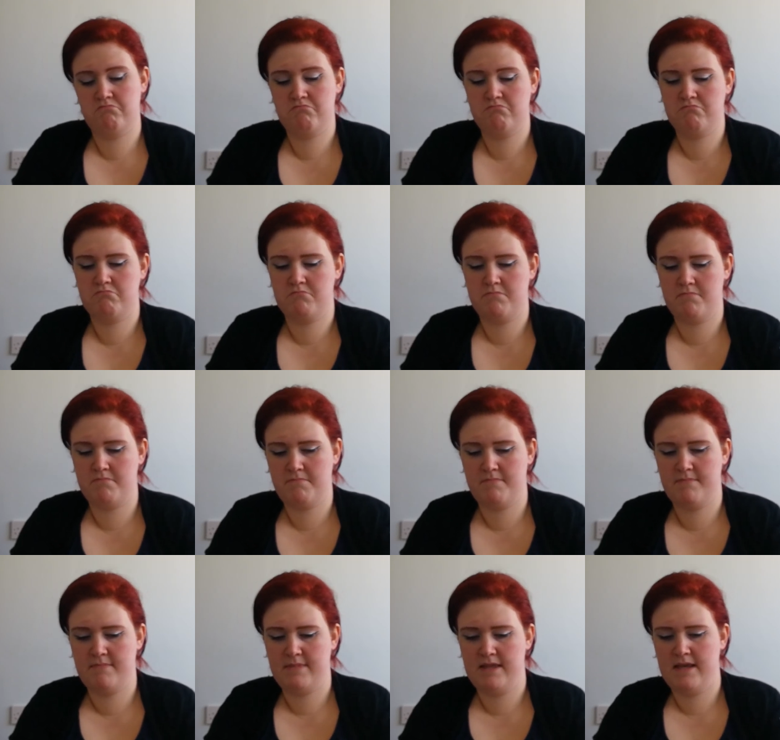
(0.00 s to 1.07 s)

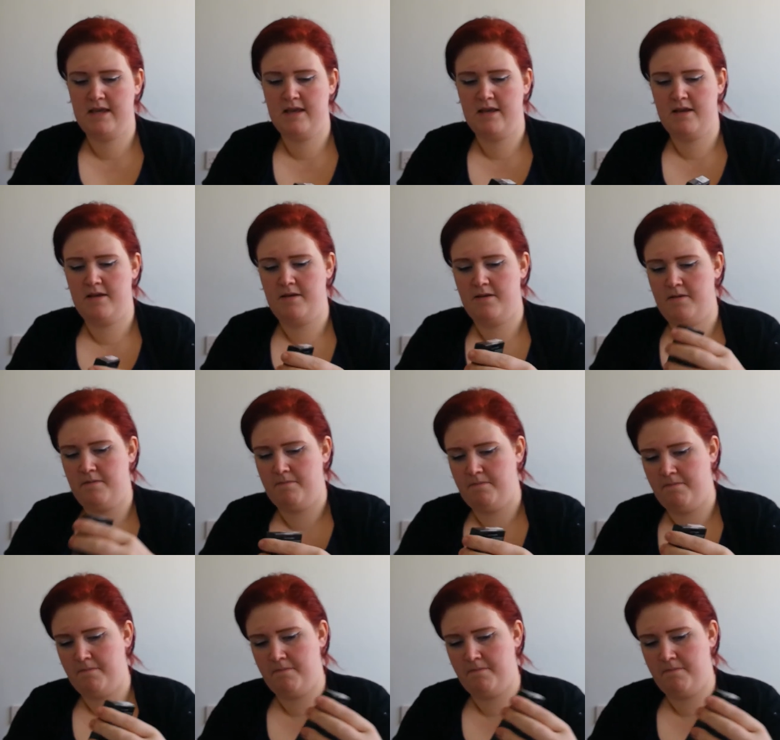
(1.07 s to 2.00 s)
Nothing is said.